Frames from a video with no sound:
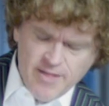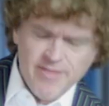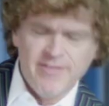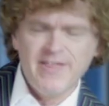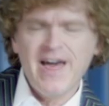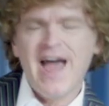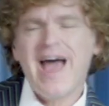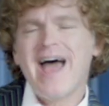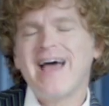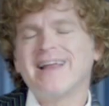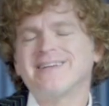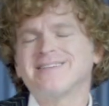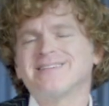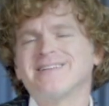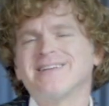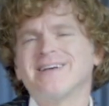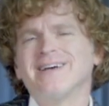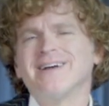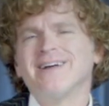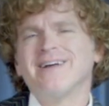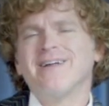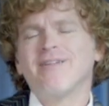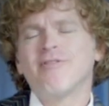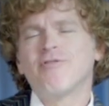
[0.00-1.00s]
that
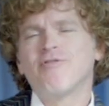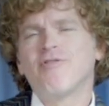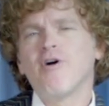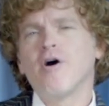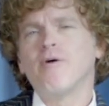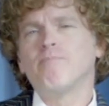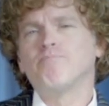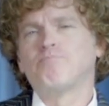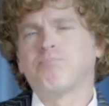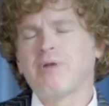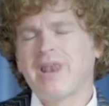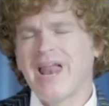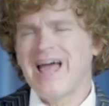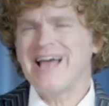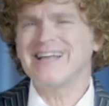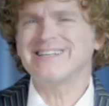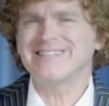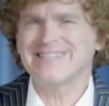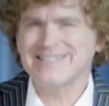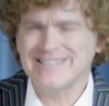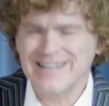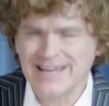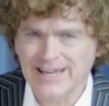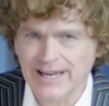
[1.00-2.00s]
the
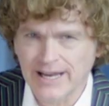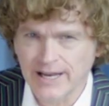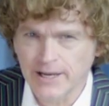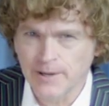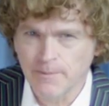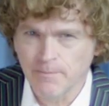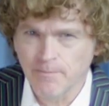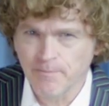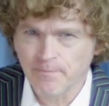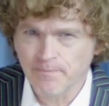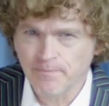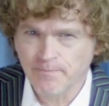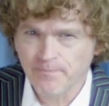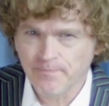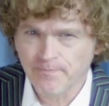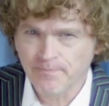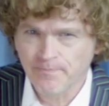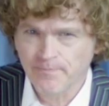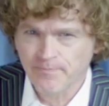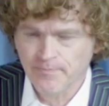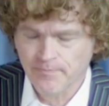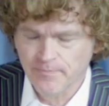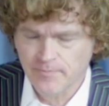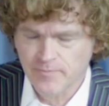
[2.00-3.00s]
blessing
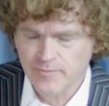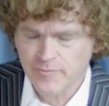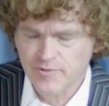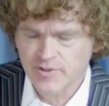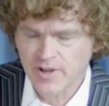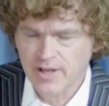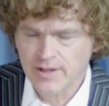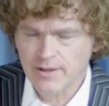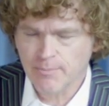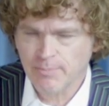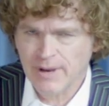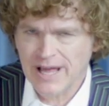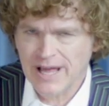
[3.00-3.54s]
say the